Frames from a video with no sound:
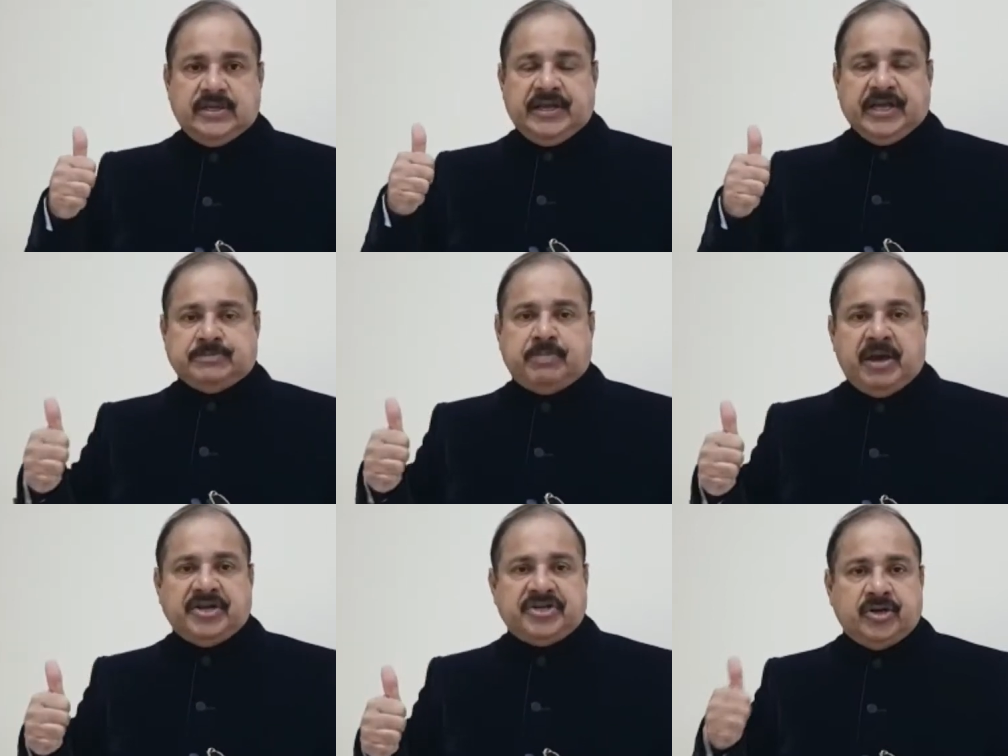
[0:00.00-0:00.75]

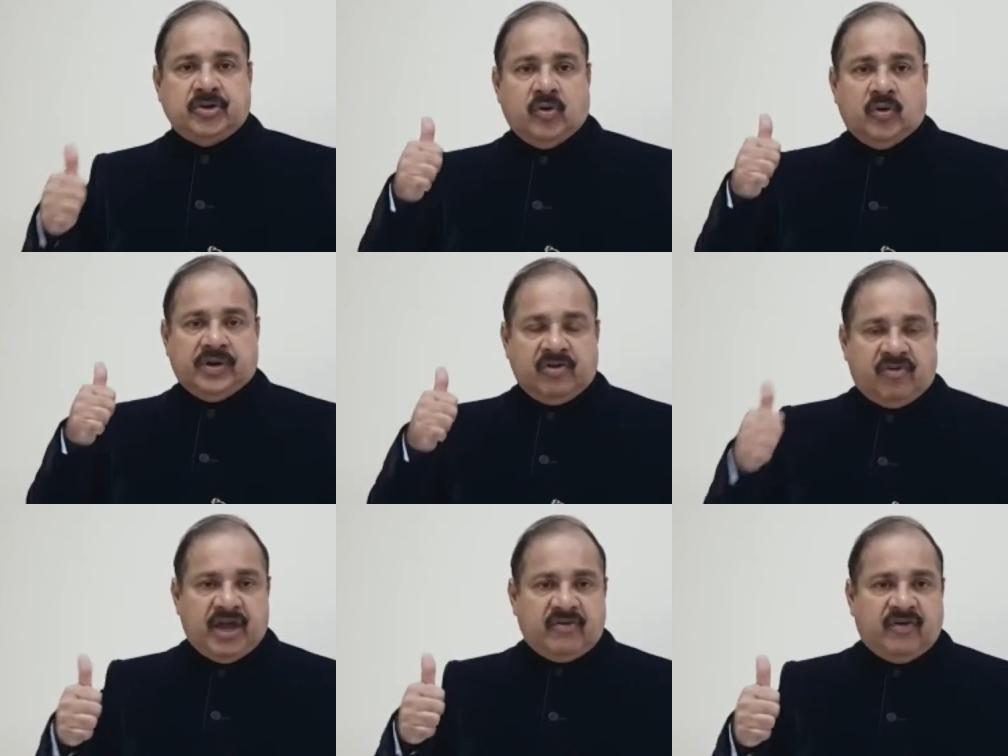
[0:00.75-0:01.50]
expansion or
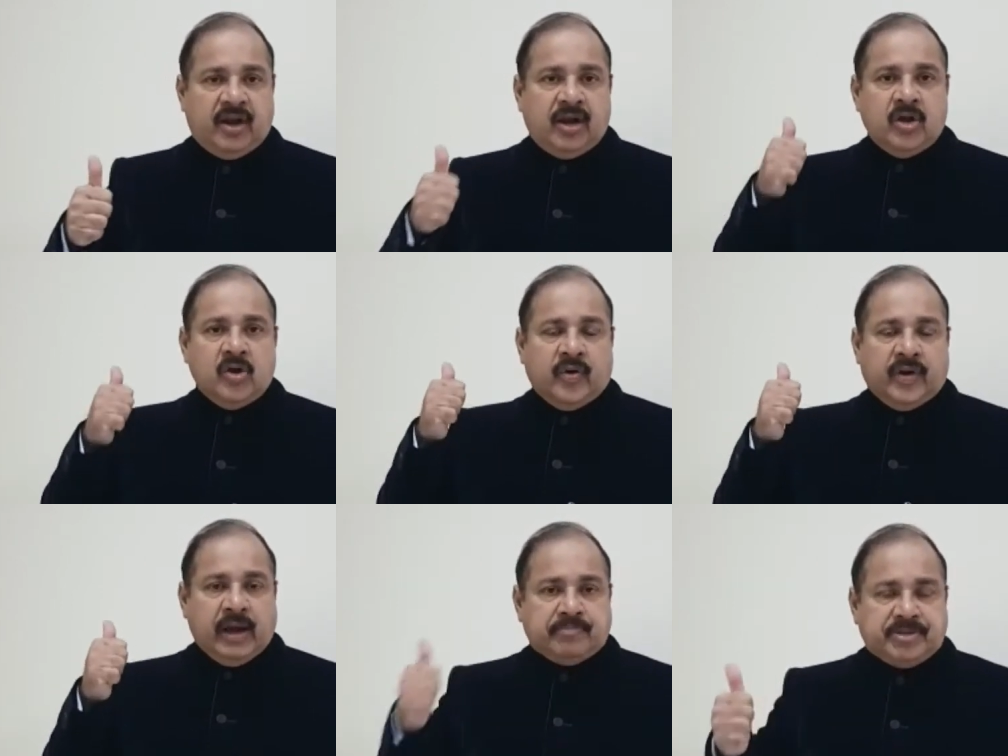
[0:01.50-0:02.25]
revival
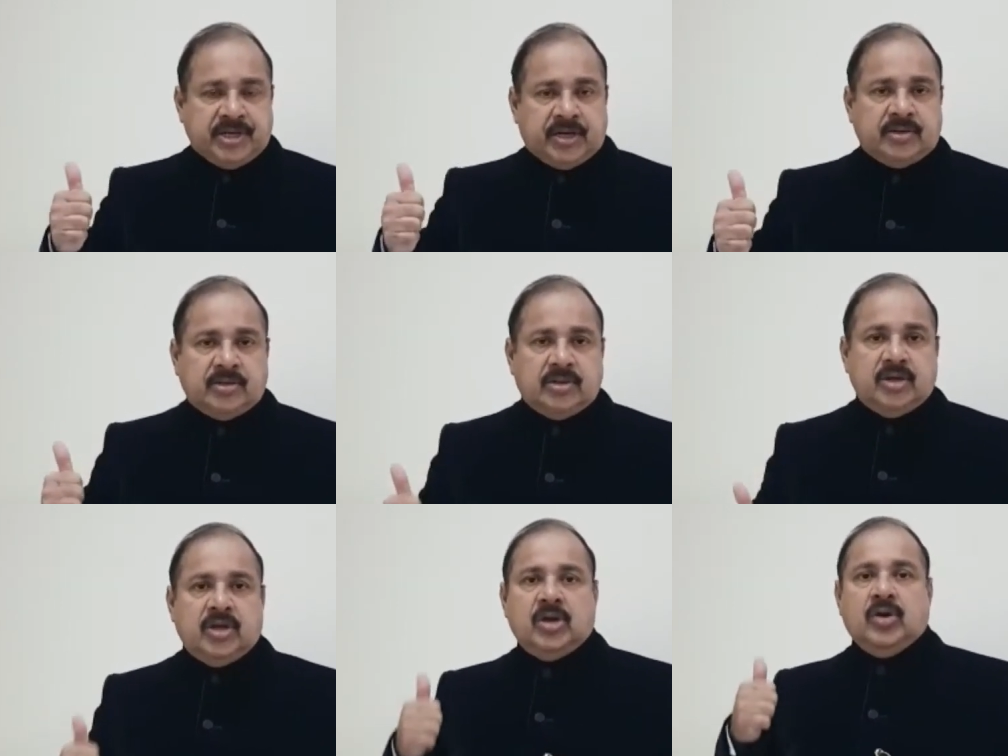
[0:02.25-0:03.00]
or upturn
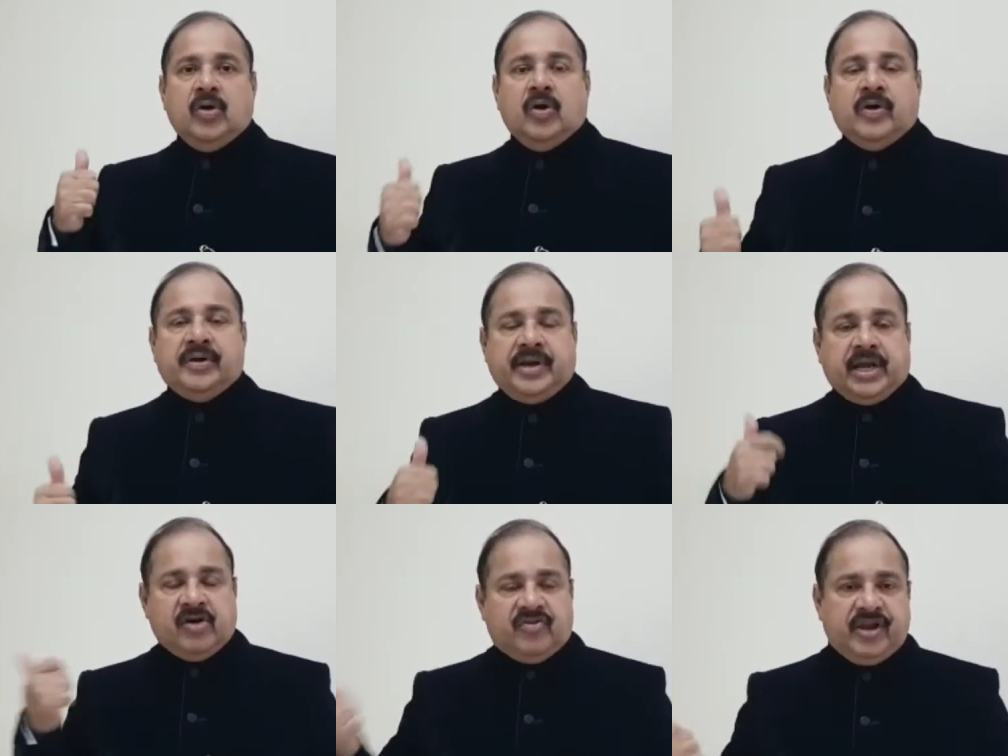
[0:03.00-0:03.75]
or
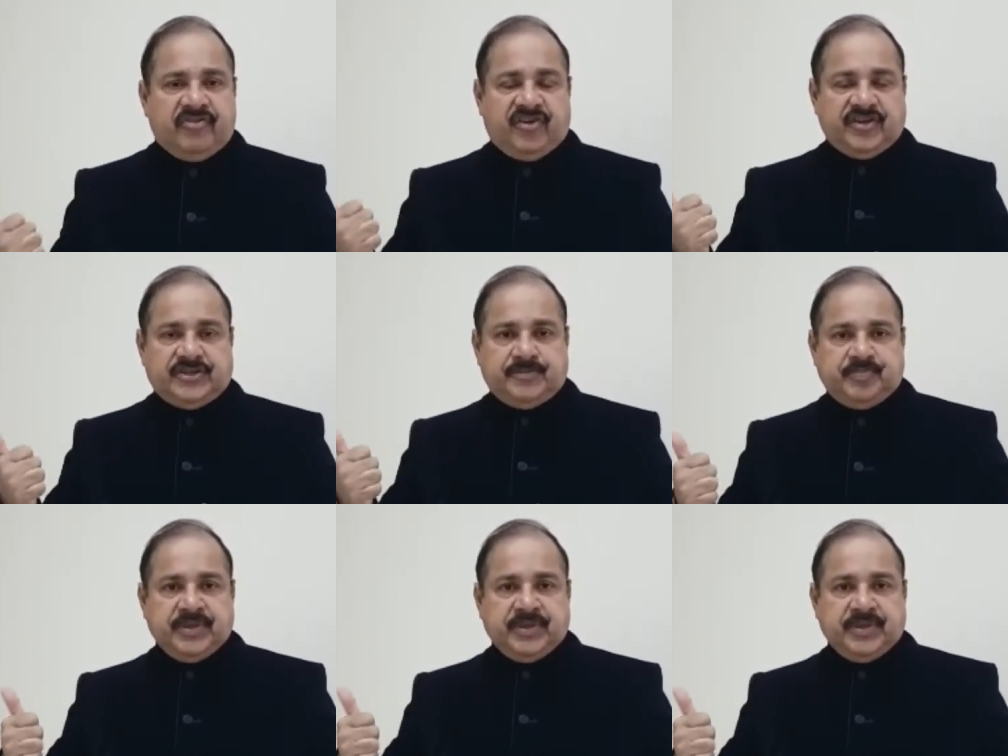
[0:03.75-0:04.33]
recovery phase.